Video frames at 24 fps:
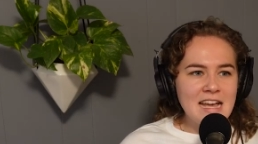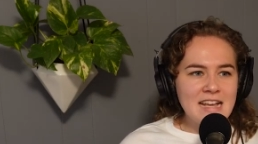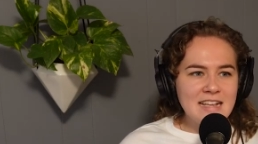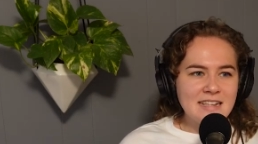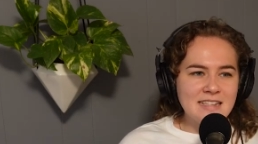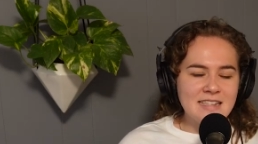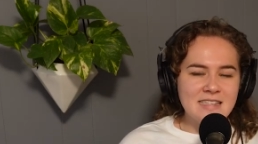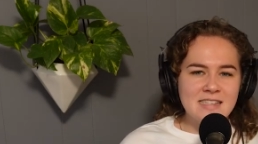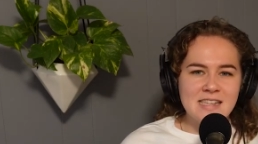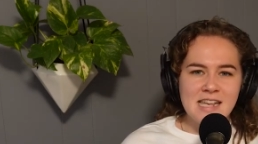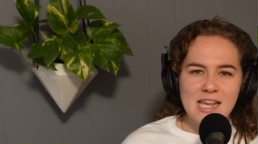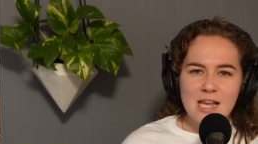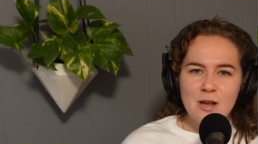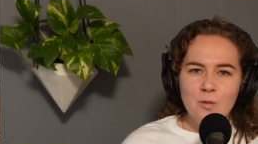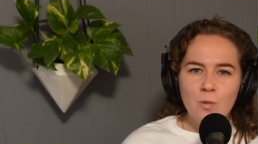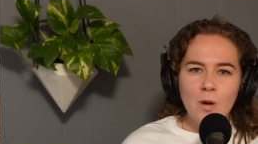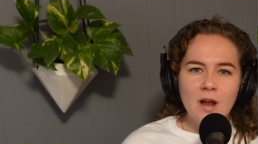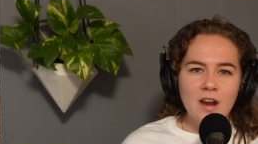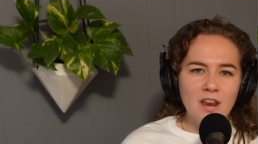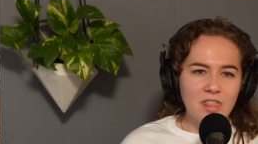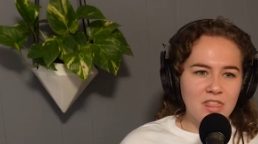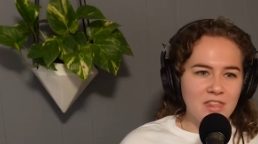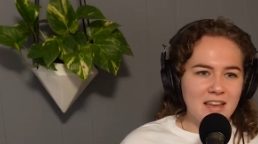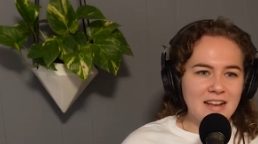see
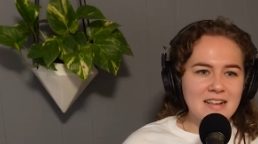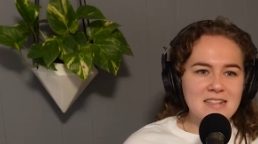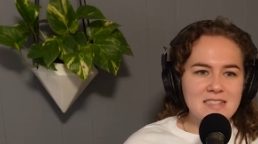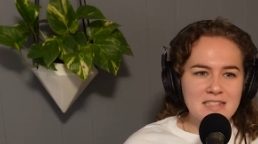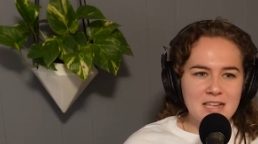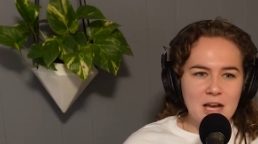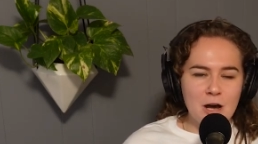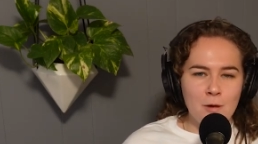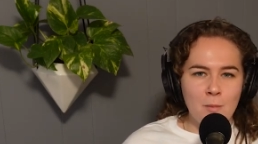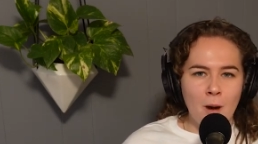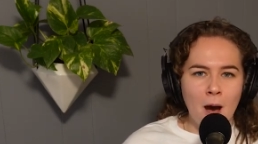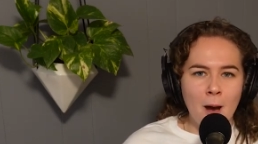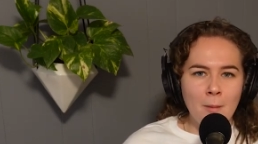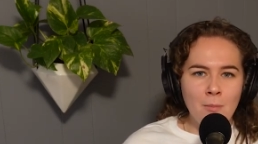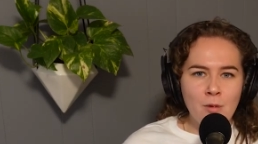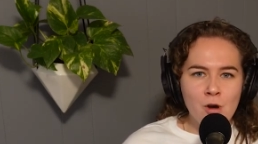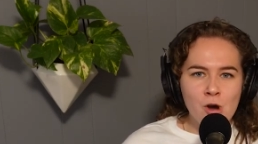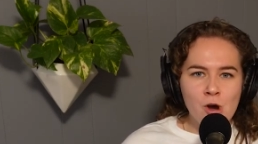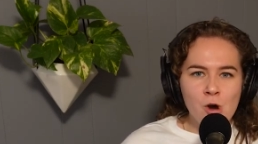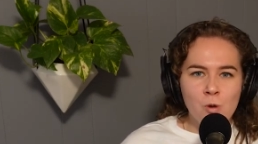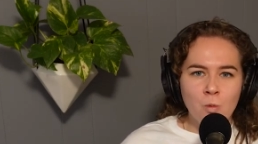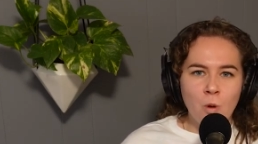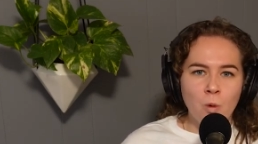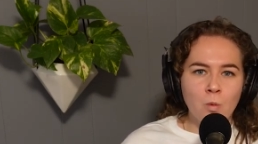what things come up
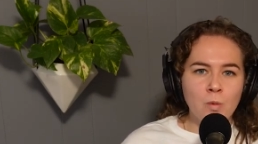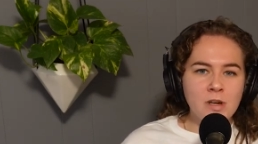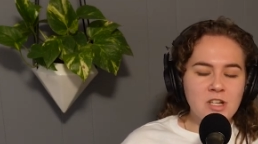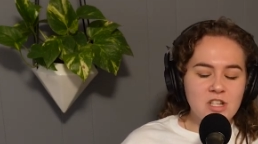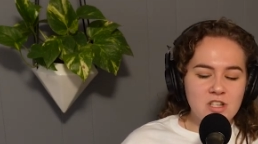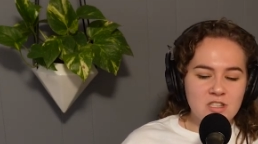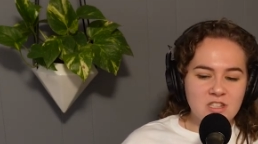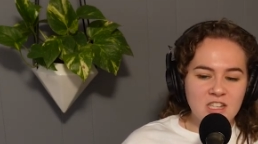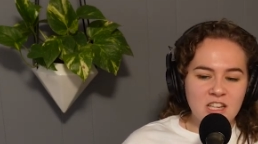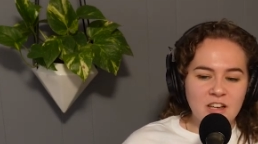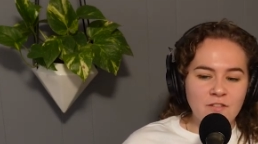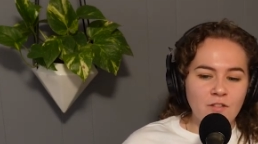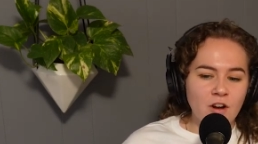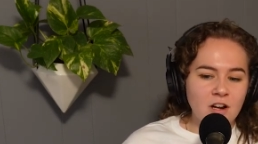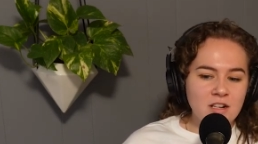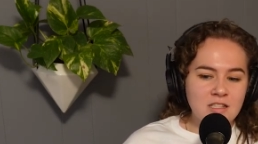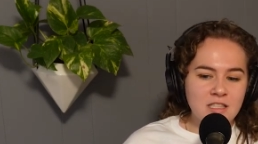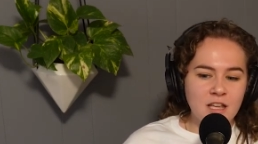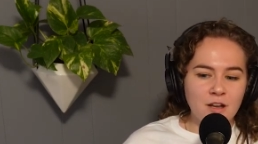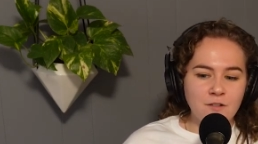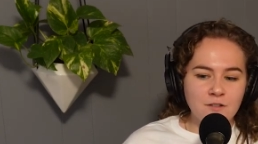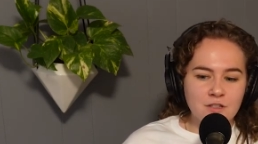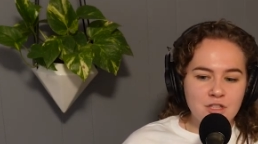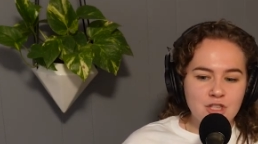when we just give
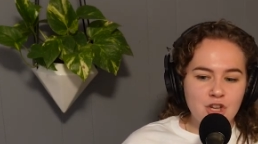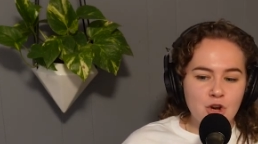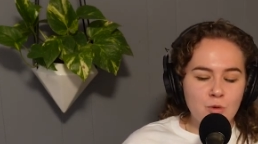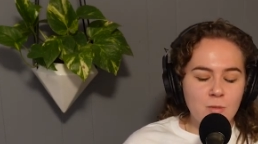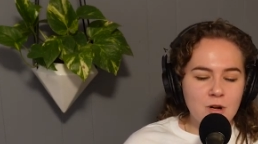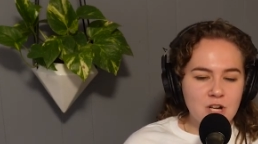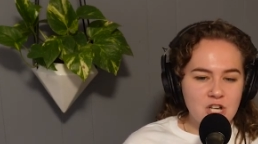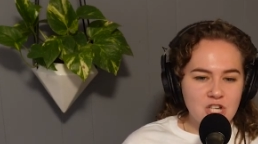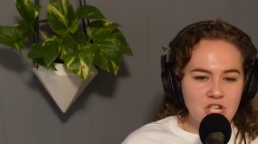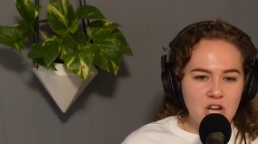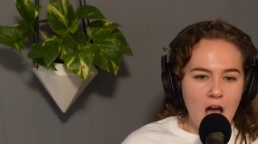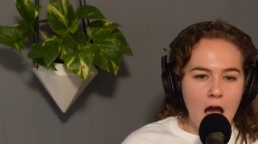ourselves so much